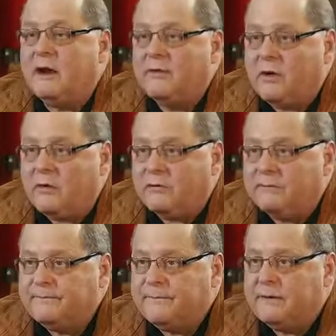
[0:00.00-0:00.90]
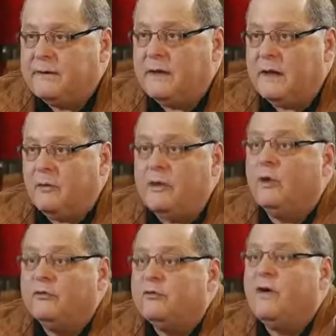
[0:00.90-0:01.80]
CARICOM. We
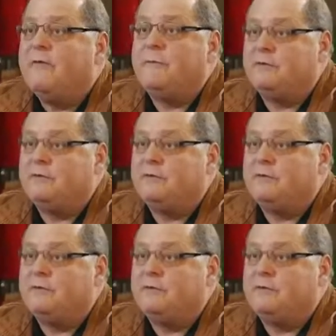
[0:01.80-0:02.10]
also have